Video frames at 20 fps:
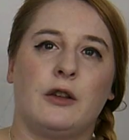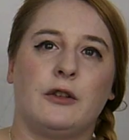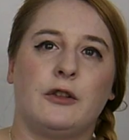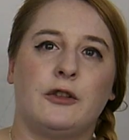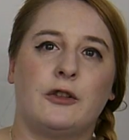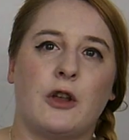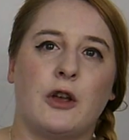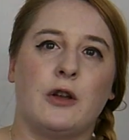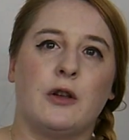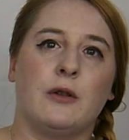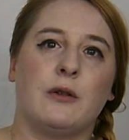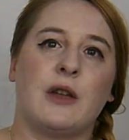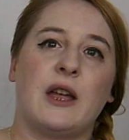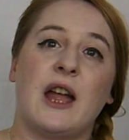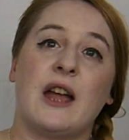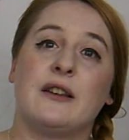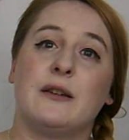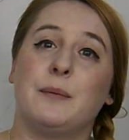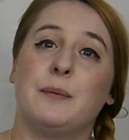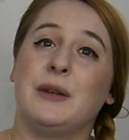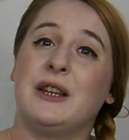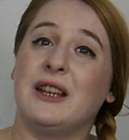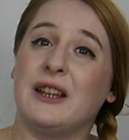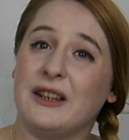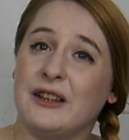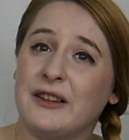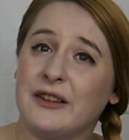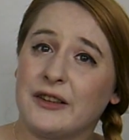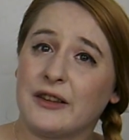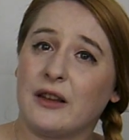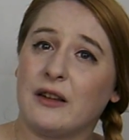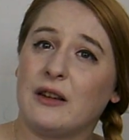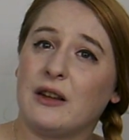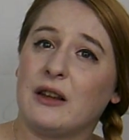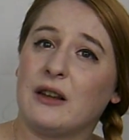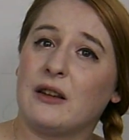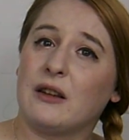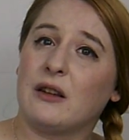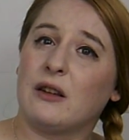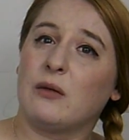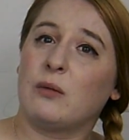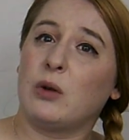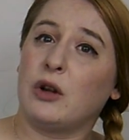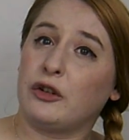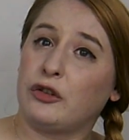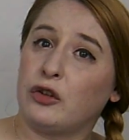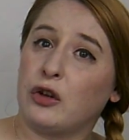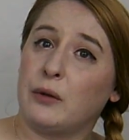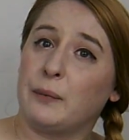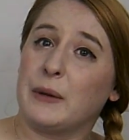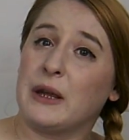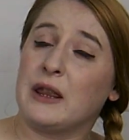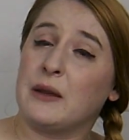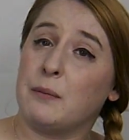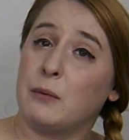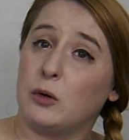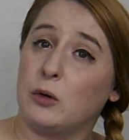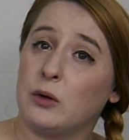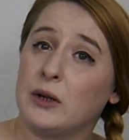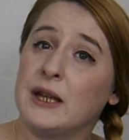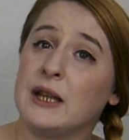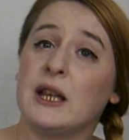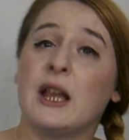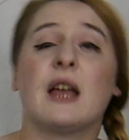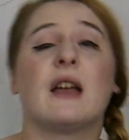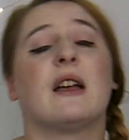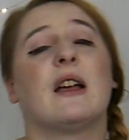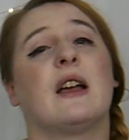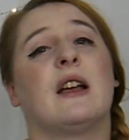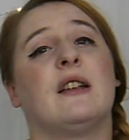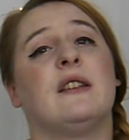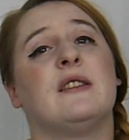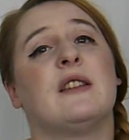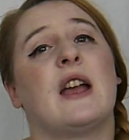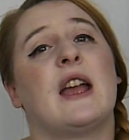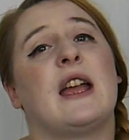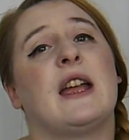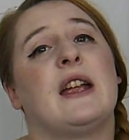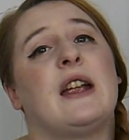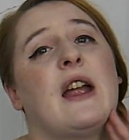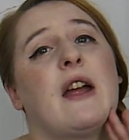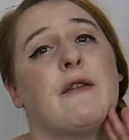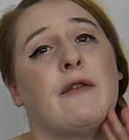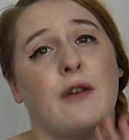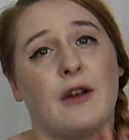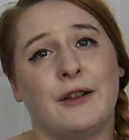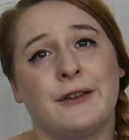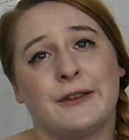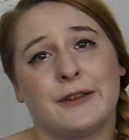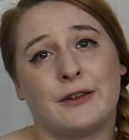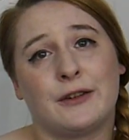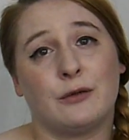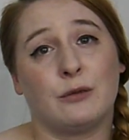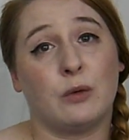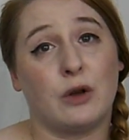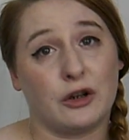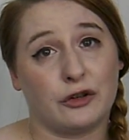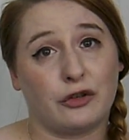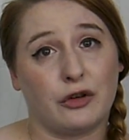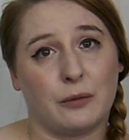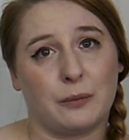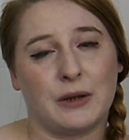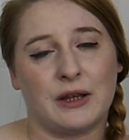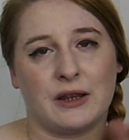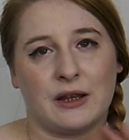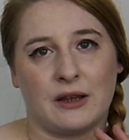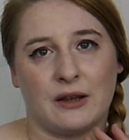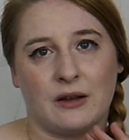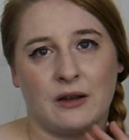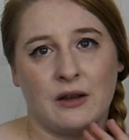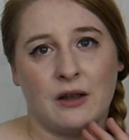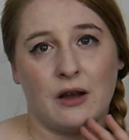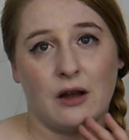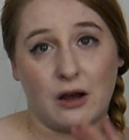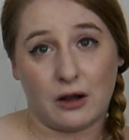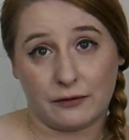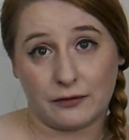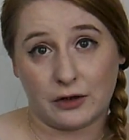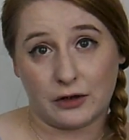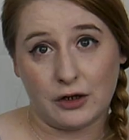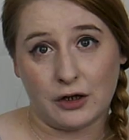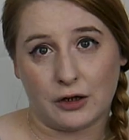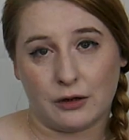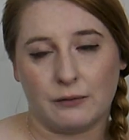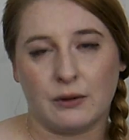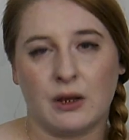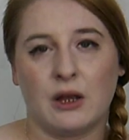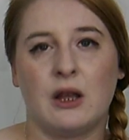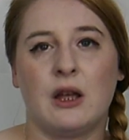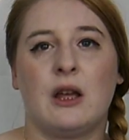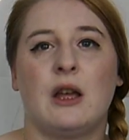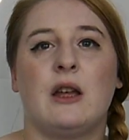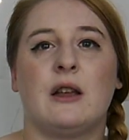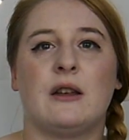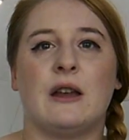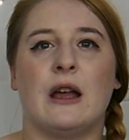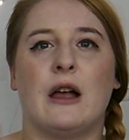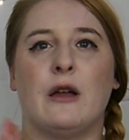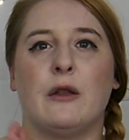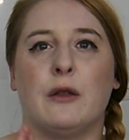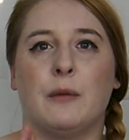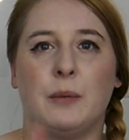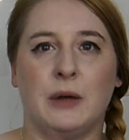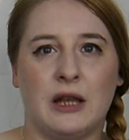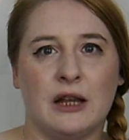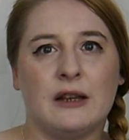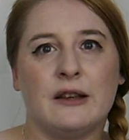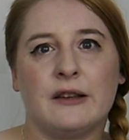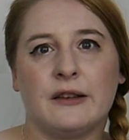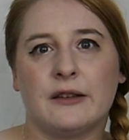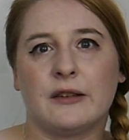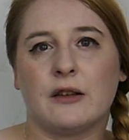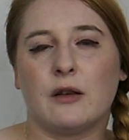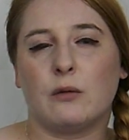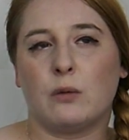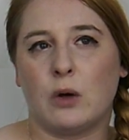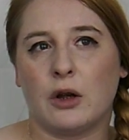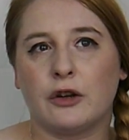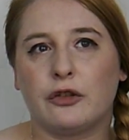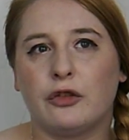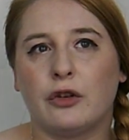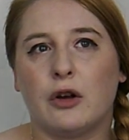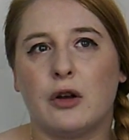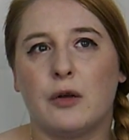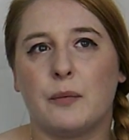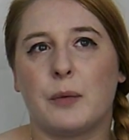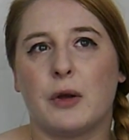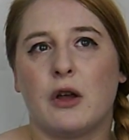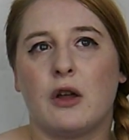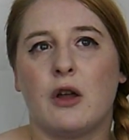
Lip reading: So they had a beginners workshop in the morning and a advanced workshop in the afternoon. Now, the beginners workshop